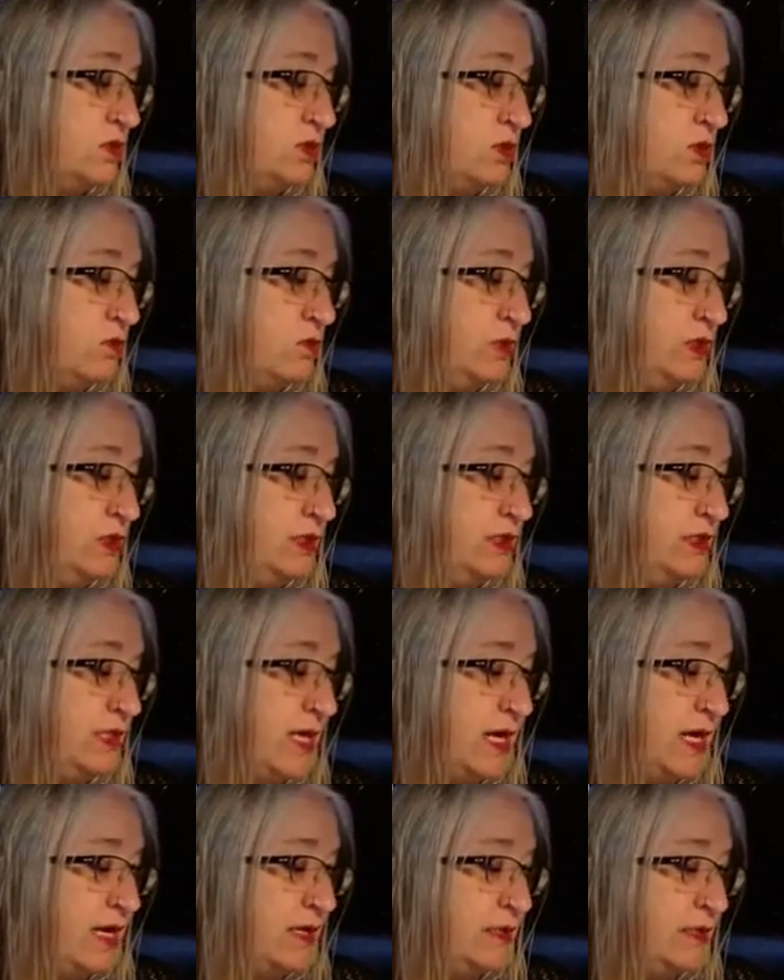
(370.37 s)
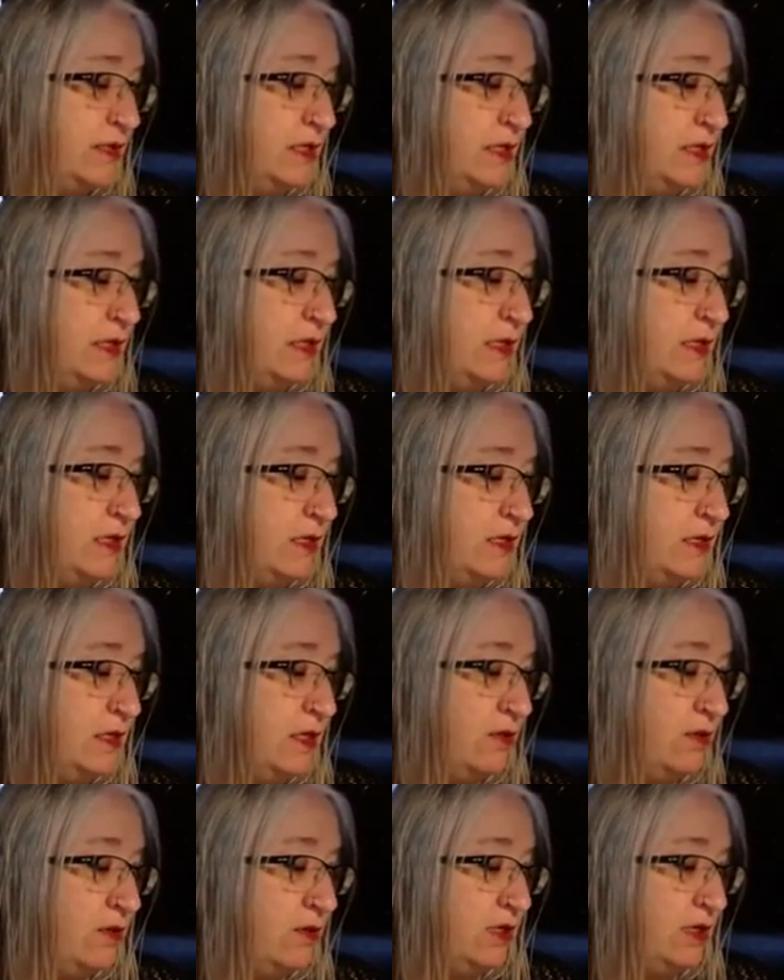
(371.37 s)
So we did that.
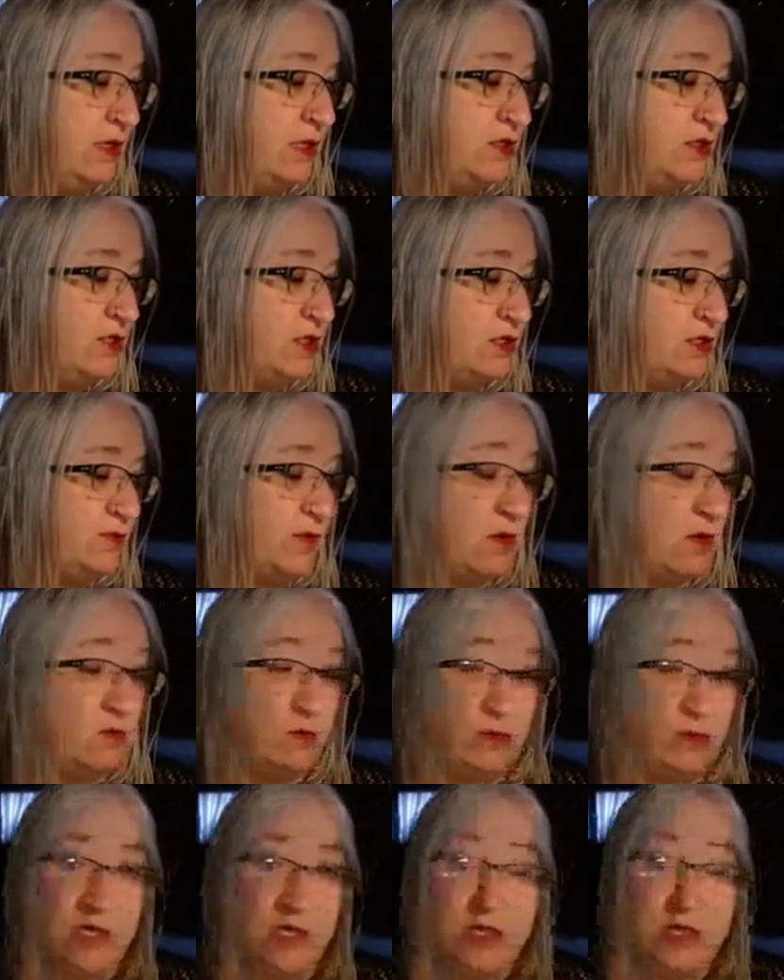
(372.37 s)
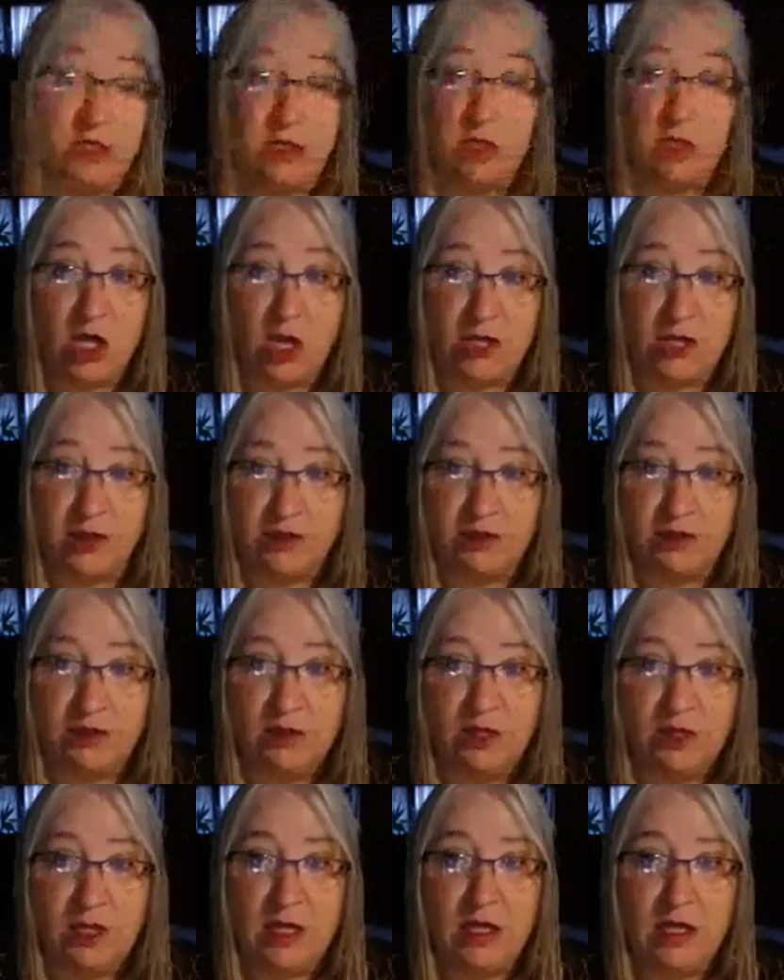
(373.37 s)
The other thing I talked about was a cloth,
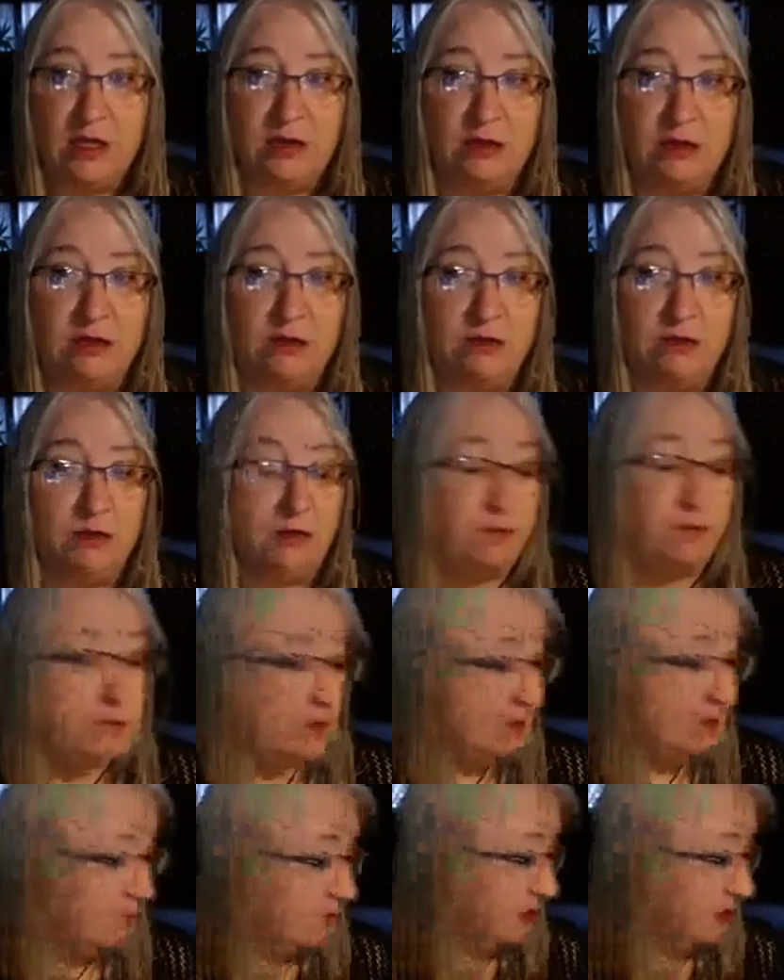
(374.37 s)
and the big